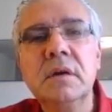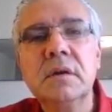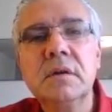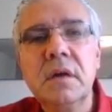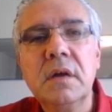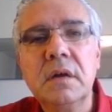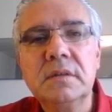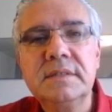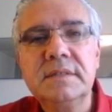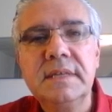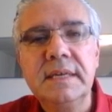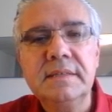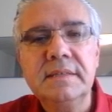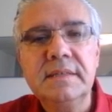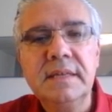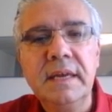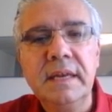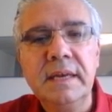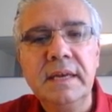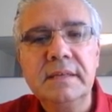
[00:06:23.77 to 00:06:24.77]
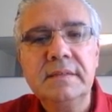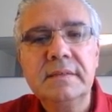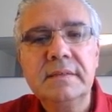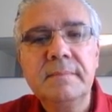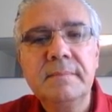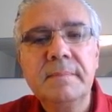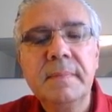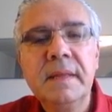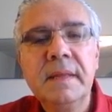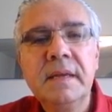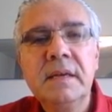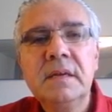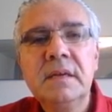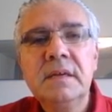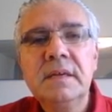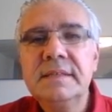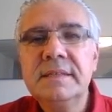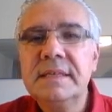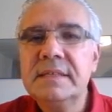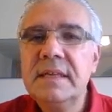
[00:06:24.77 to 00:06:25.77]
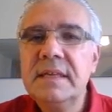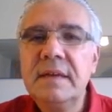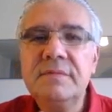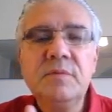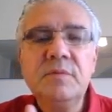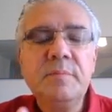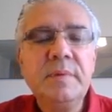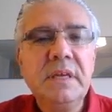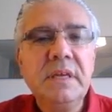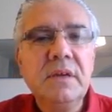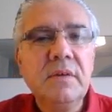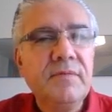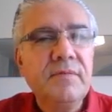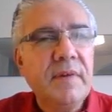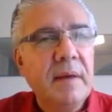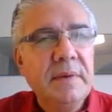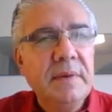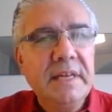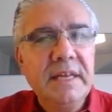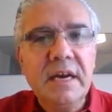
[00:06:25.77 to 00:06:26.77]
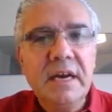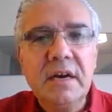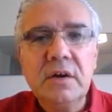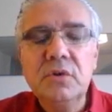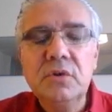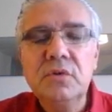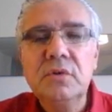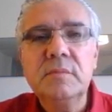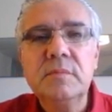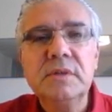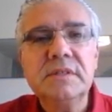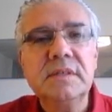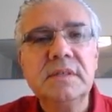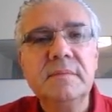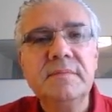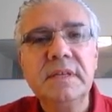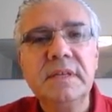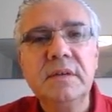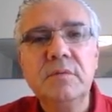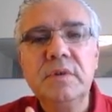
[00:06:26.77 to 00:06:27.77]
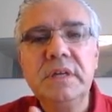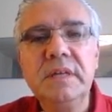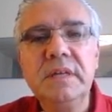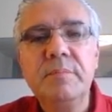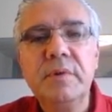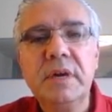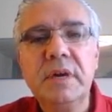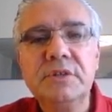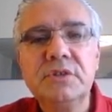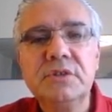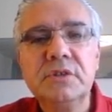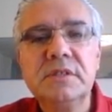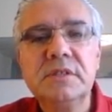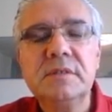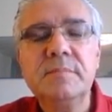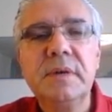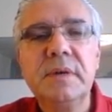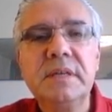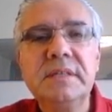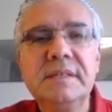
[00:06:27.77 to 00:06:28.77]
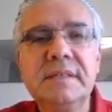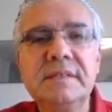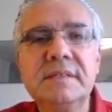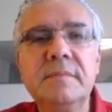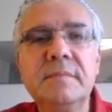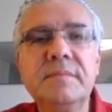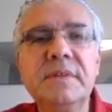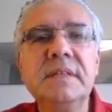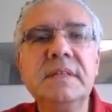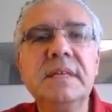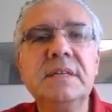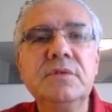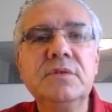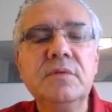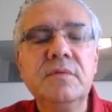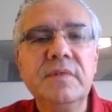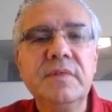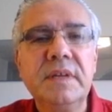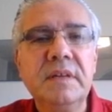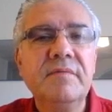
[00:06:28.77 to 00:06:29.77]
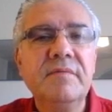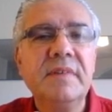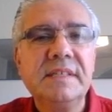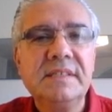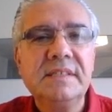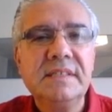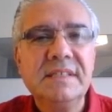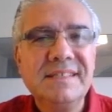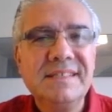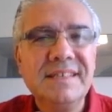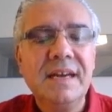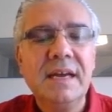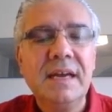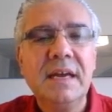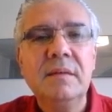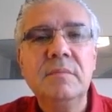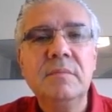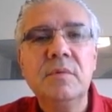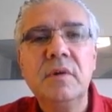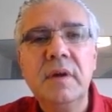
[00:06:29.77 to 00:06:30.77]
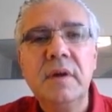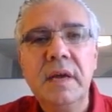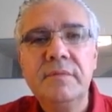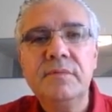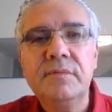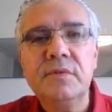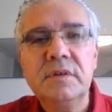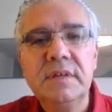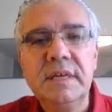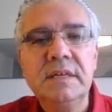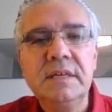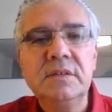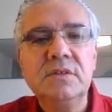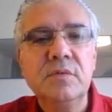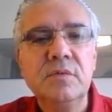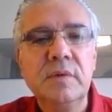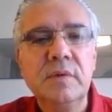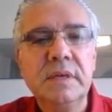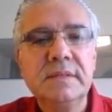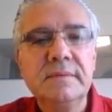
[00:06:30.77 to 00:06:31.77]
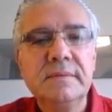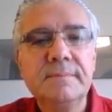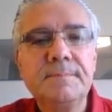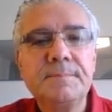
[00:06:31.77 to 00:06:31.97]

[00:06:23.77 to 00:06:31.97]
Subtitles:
content in it. It doesn't have to be a family heirloom or something really precious, but it's something that you've invested time or effort into it.